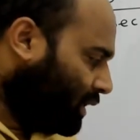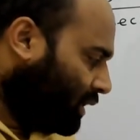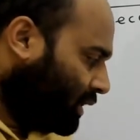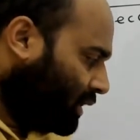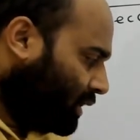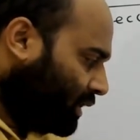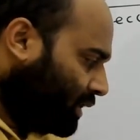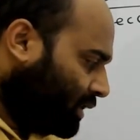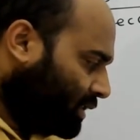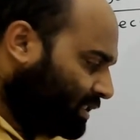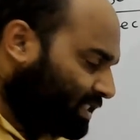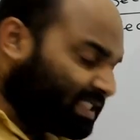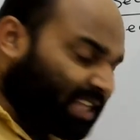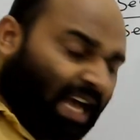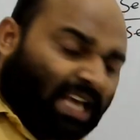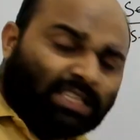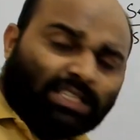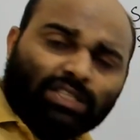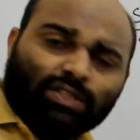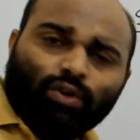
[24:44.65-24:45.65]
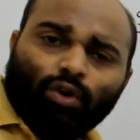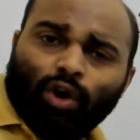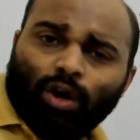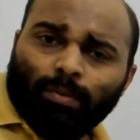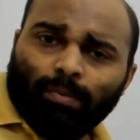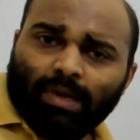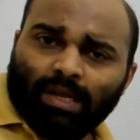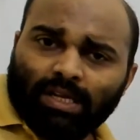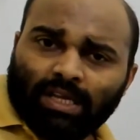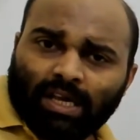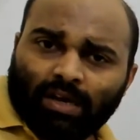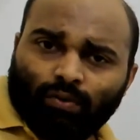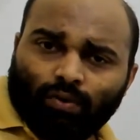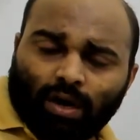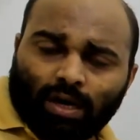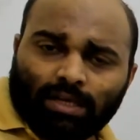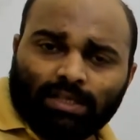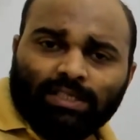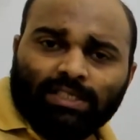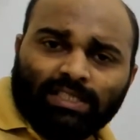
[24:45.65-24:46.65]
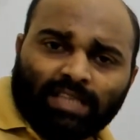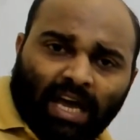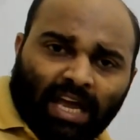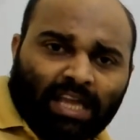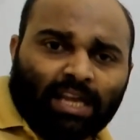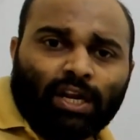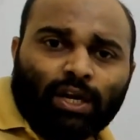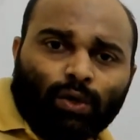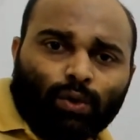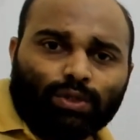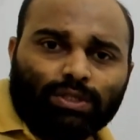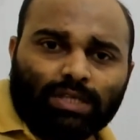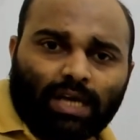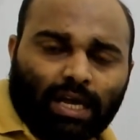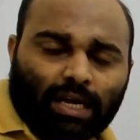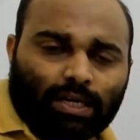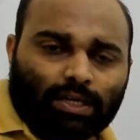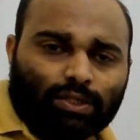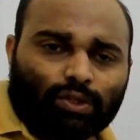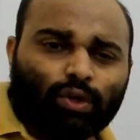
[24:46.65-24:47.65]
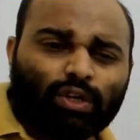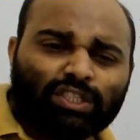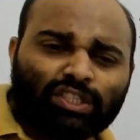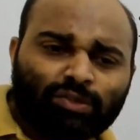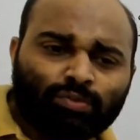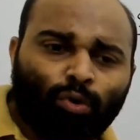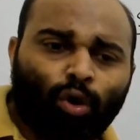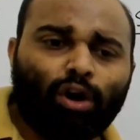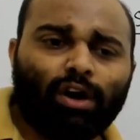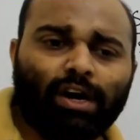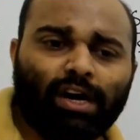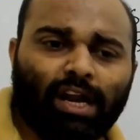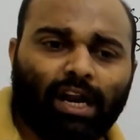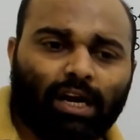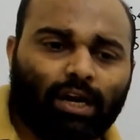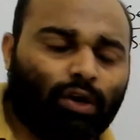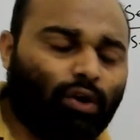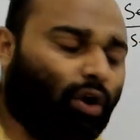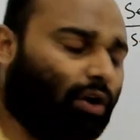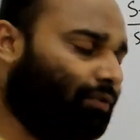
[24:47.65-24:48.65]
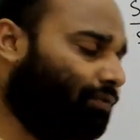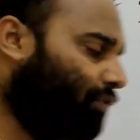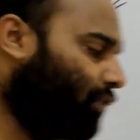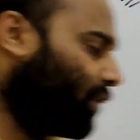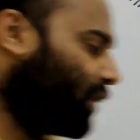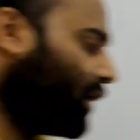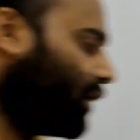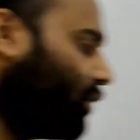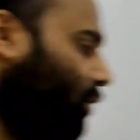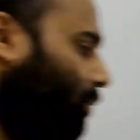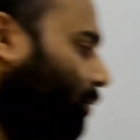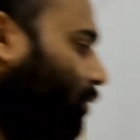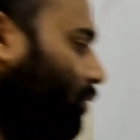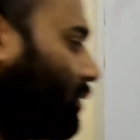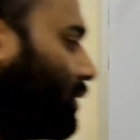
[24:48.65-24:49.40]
Sin square meaning what? Sin into sin. So a small rearrangement. Don't forget about that